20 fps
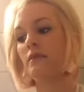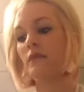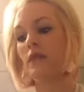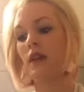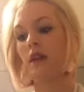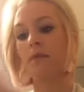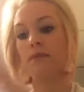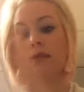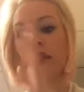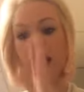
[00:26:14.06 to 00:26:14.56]

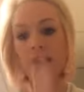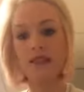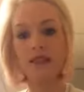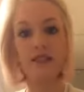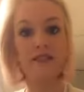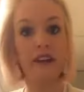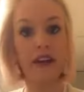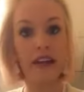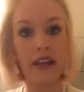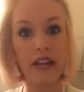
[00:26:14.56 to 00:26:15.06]
blessed
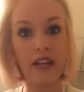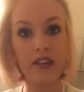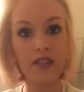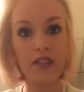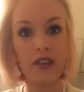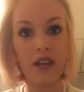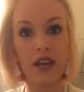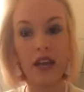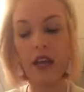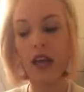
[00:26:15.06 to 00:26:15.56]

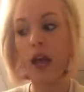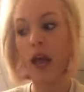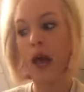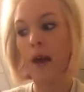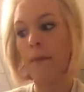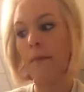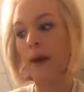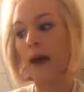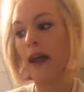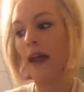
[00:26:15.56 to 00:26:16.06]
financially,
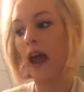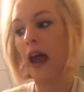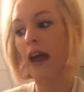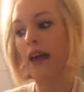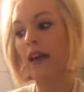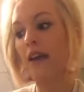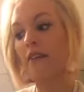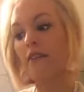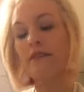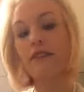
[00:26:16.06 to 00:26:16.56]
but I
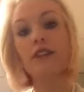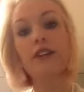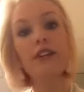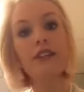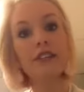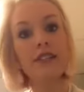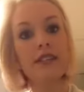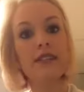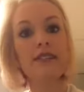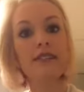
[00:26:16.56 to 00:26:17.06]
have
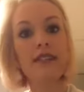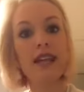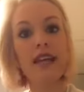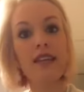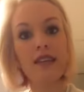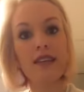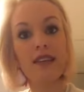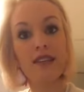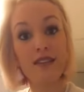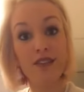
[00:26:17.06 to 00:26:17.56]
learned to set
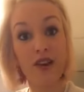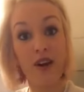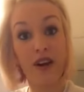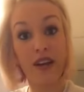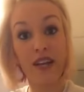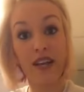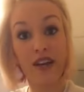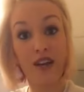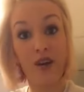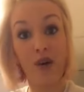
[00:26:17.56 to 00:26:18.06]
these
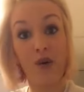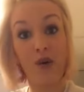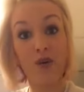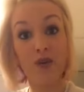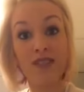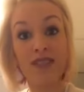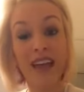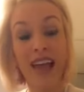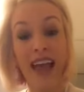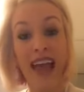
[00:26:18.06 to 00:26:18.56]
target
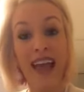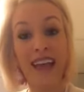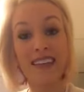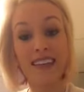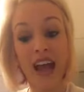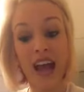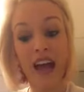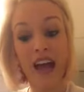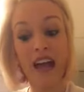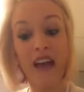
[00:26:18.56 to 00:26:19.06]
goals and
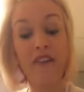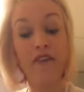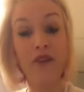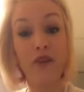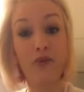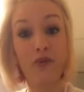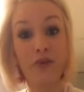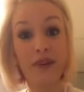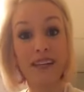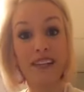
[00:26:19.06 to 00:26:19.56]
I have
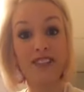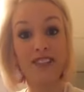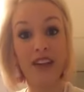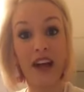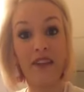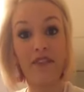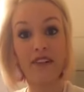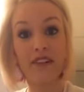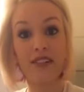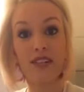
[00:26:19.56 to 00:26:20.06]
reached
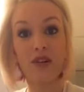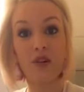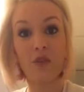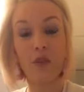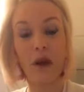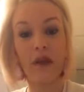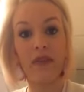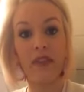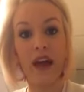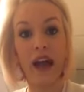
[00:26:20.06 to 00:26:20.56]
every single
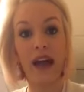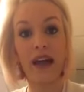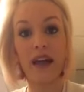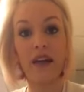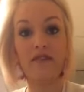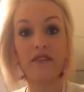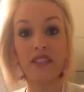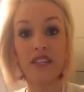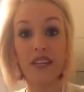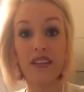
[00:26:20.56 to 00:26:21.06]
one that I
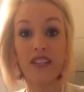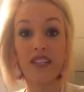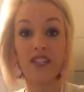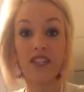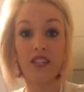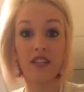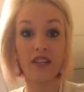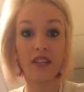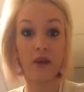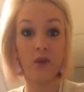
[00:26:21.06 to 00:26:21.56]
have
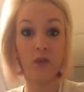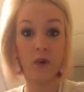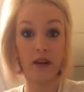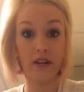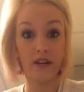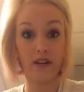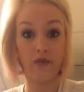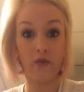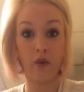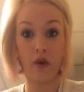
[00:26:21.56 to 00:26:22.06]
diligently
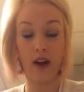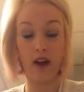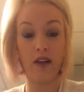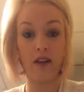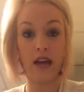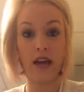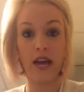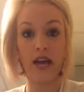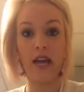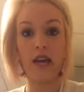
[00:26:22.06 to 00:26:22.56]
worked for.
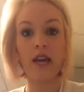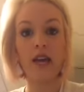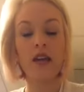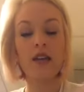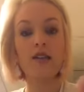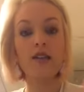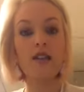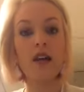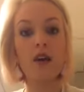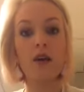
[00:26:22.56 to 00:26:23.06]
Okay.
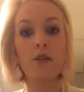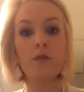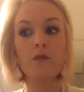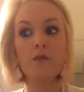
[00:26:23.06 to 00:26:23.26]
So,